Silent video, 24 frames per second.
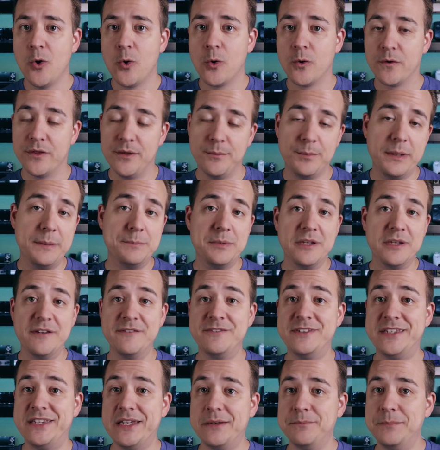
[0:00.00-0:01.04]
or that people
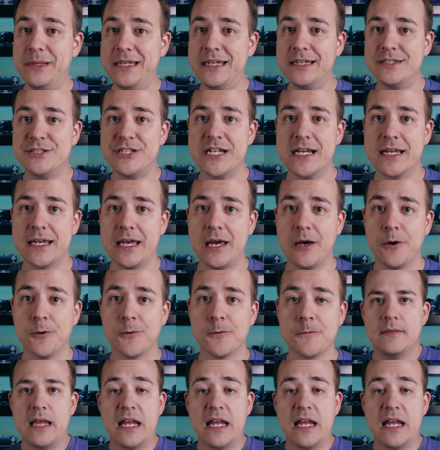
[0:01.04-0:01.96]
have sent me to check out.